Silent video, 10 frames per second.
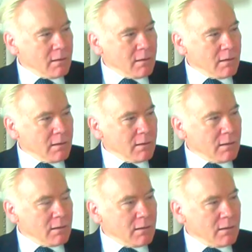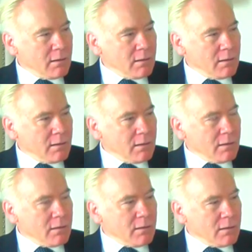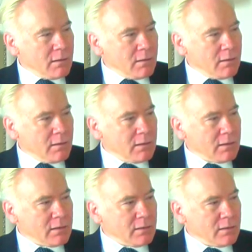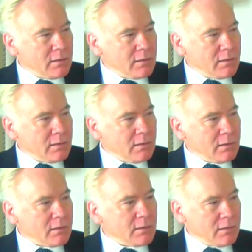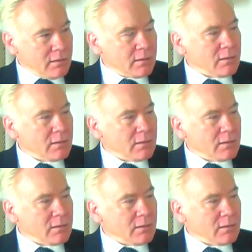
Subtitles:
The person shown says nothing.